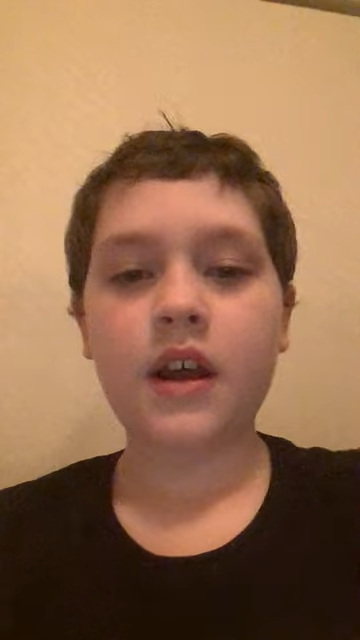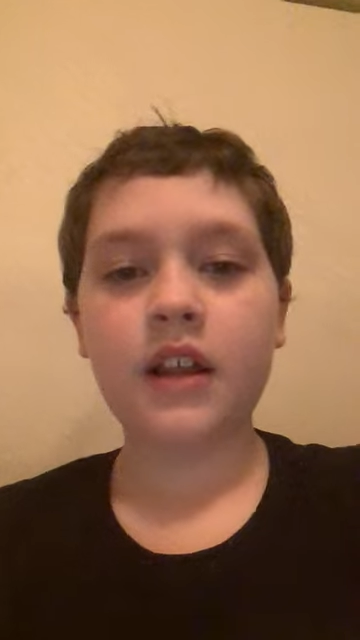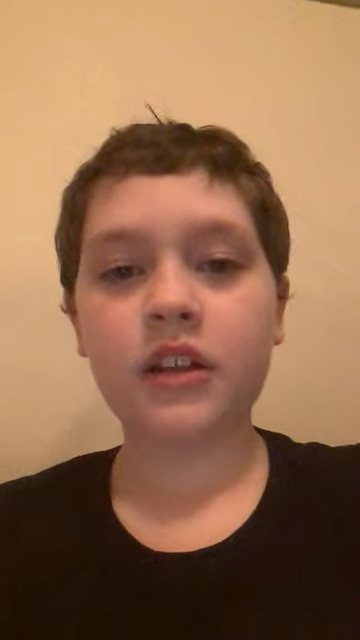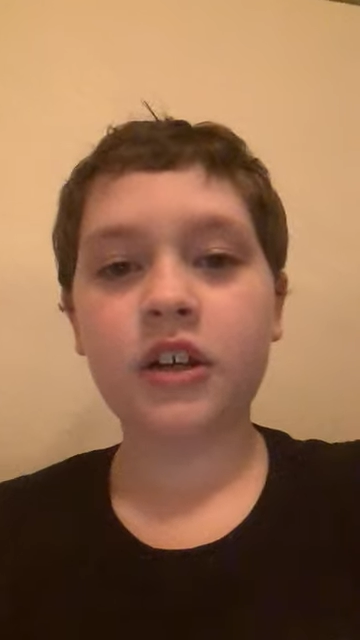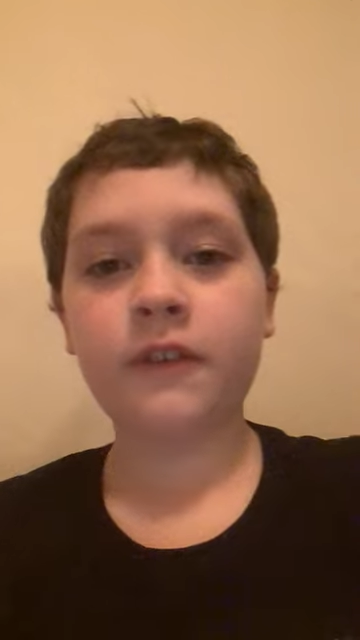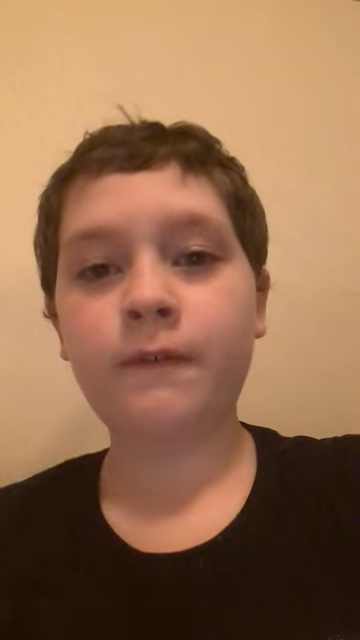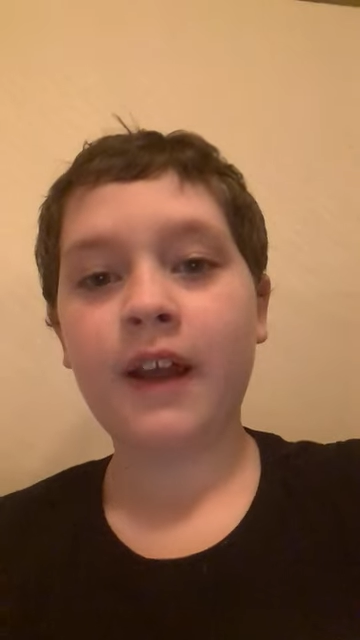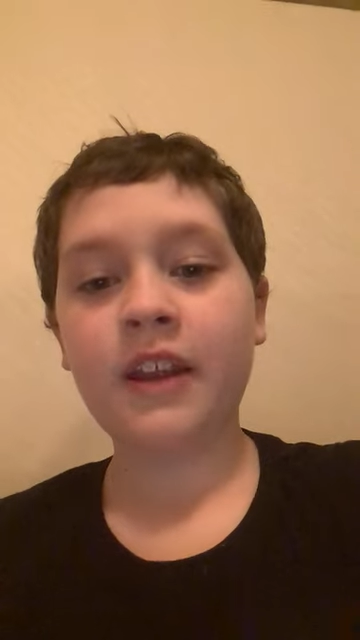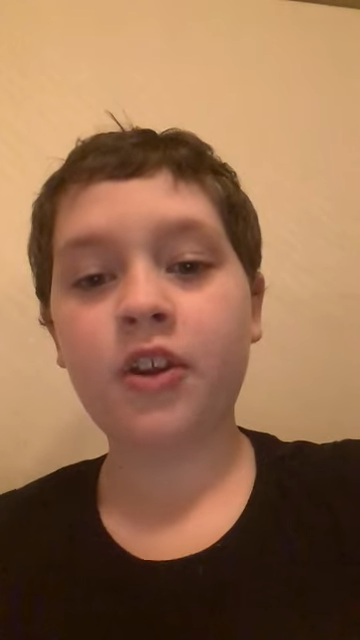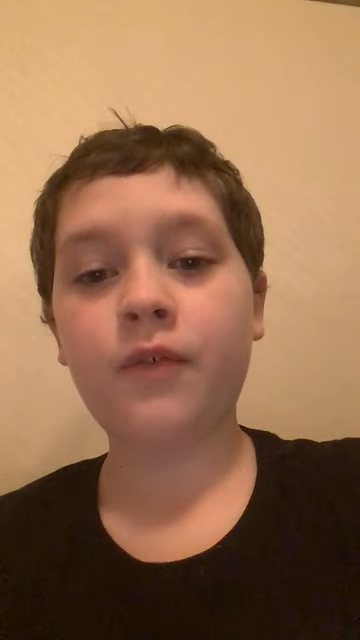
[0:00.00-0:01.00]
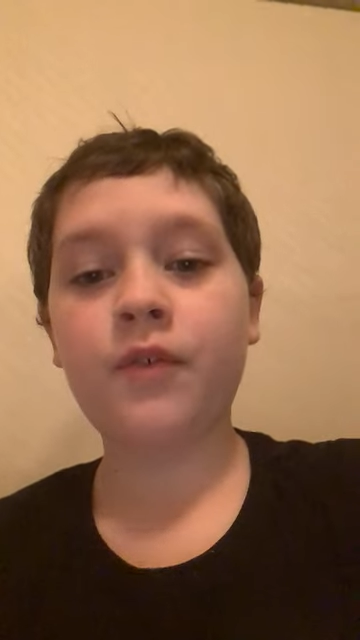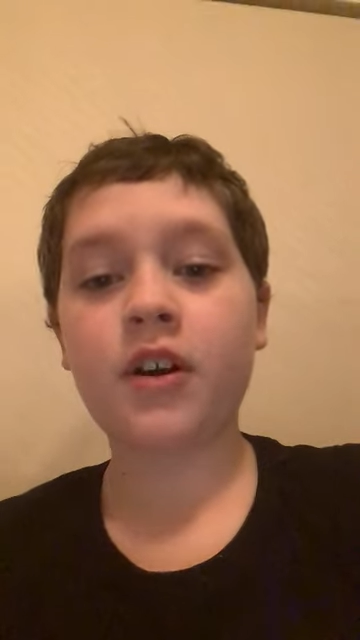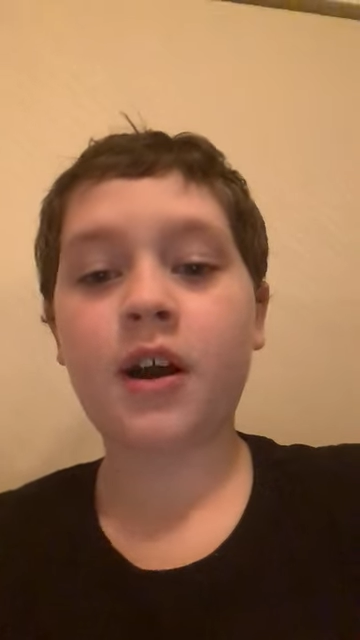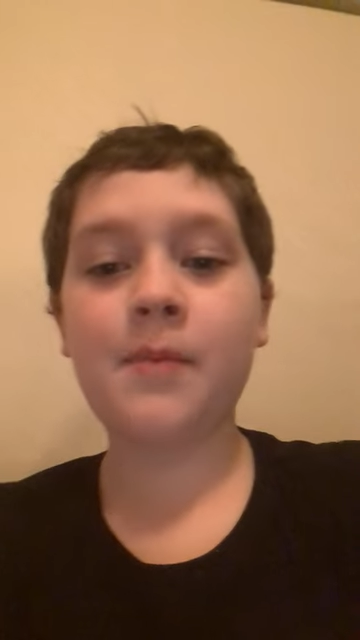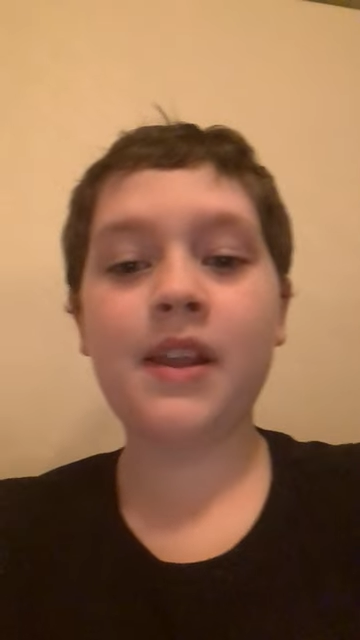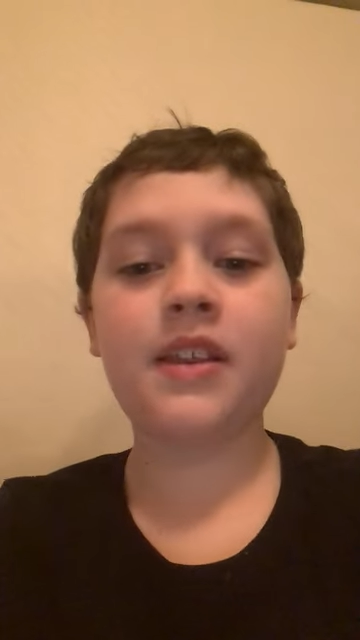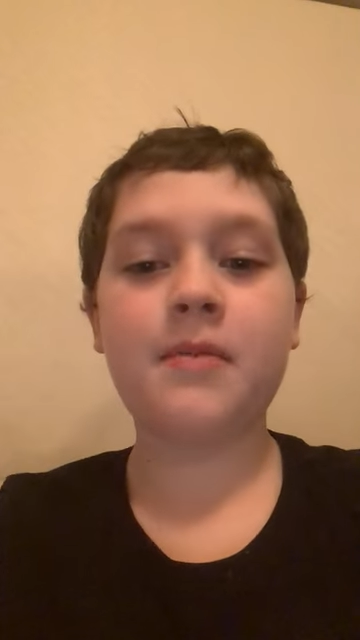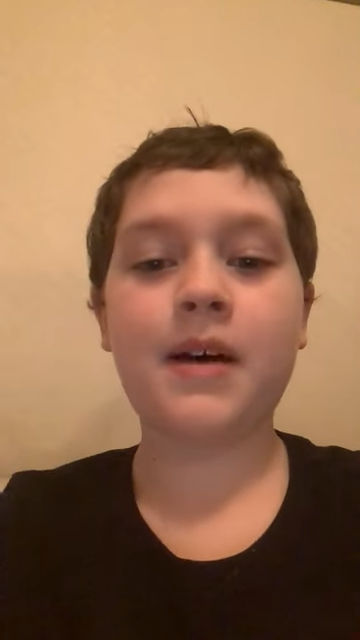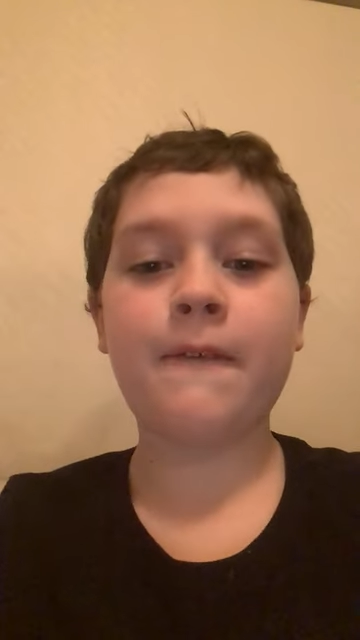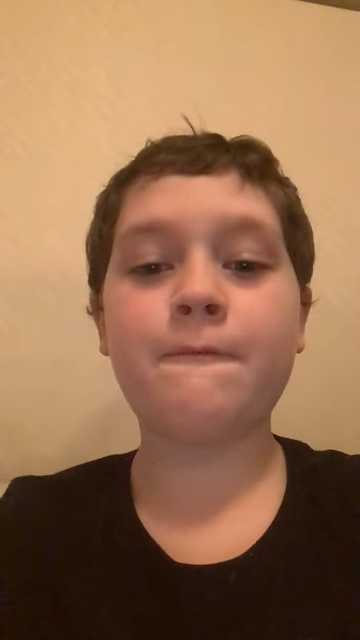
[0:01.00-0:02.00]
Hello, thank you for coming to
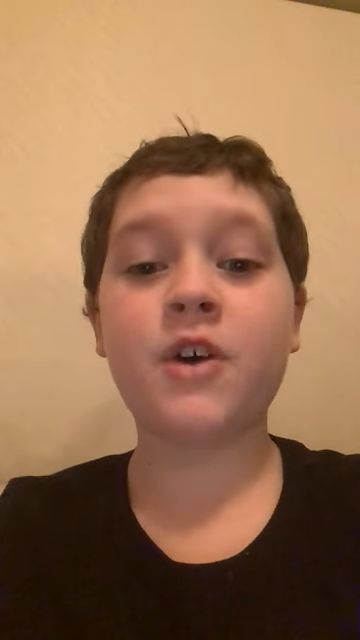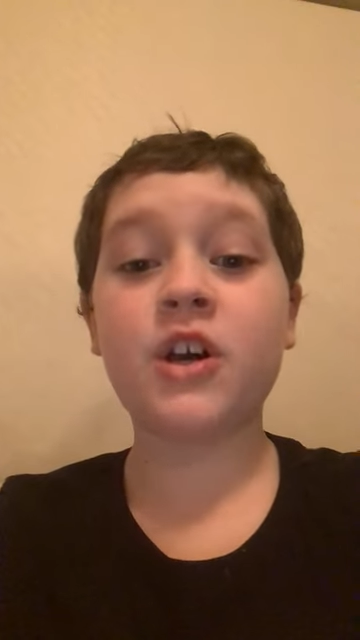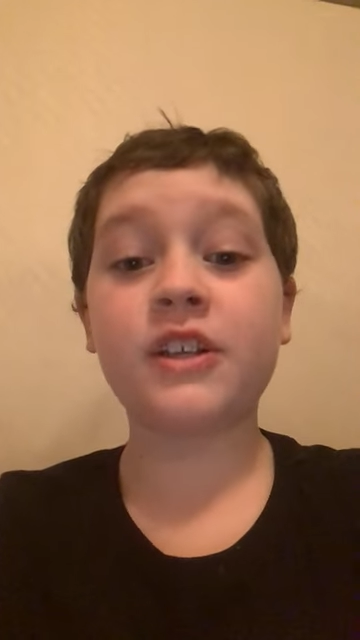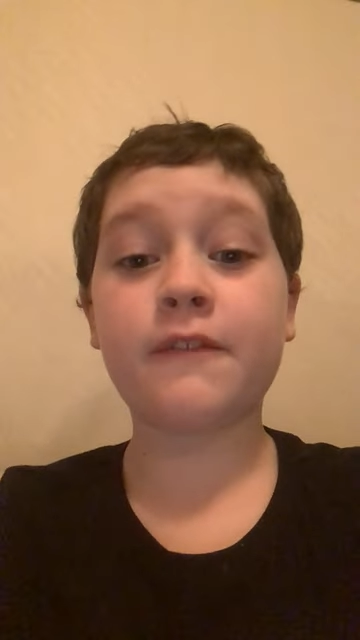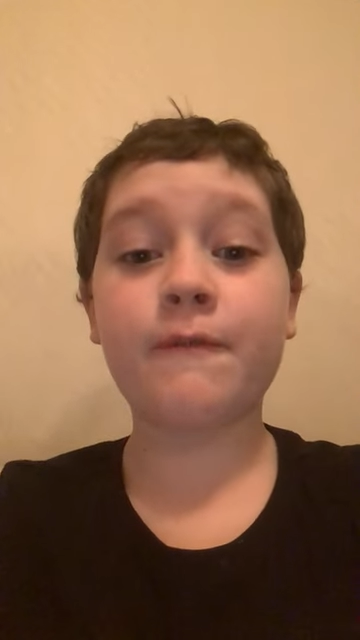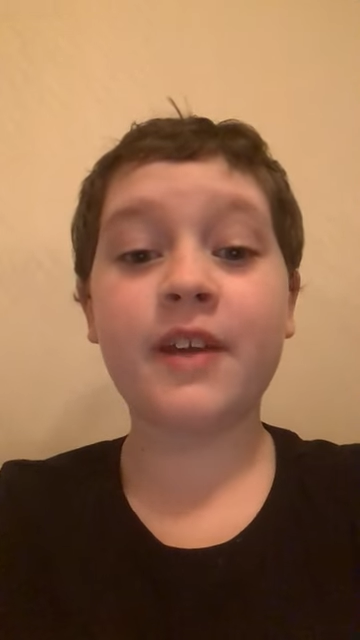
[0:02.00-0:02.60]
my first